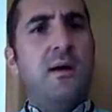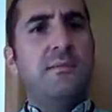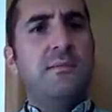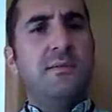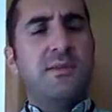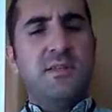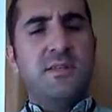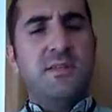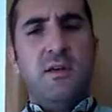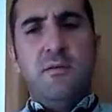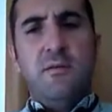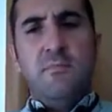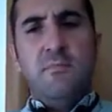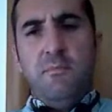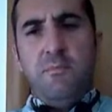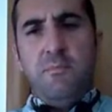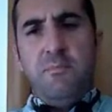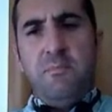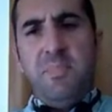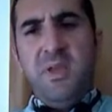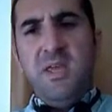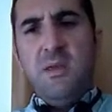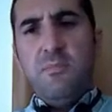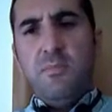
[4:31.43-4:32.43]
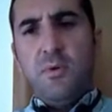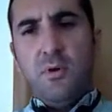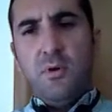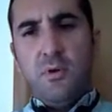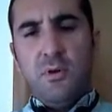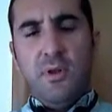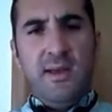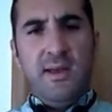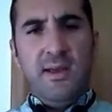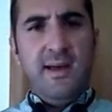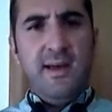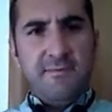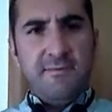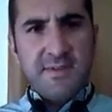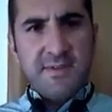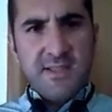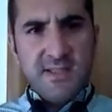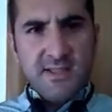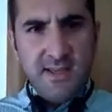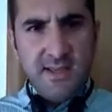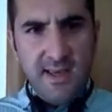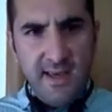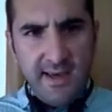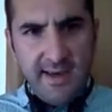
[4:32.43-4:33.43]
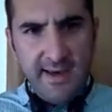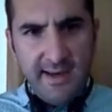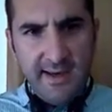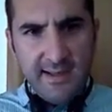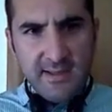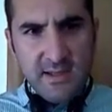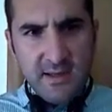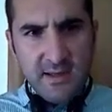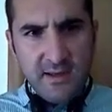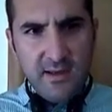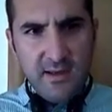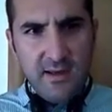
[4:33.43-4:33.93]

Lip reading: some people have said